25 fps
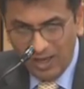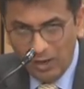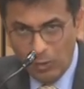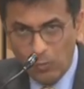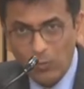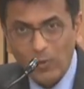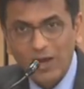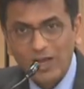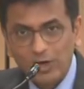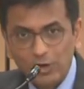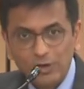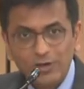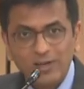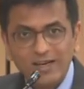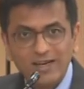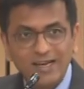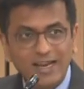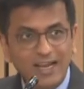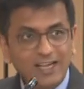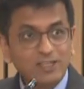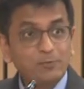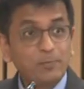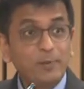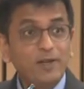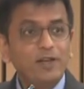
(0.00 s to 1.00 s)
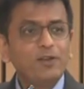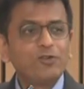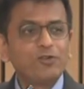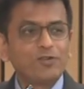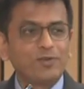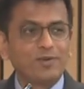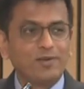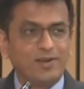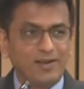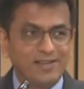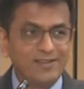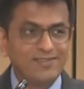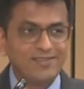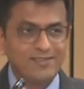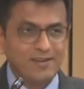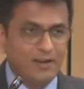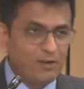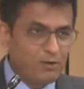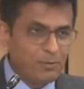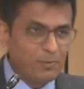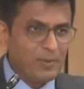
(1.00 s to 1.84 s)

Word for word: while on an expedition, it, it,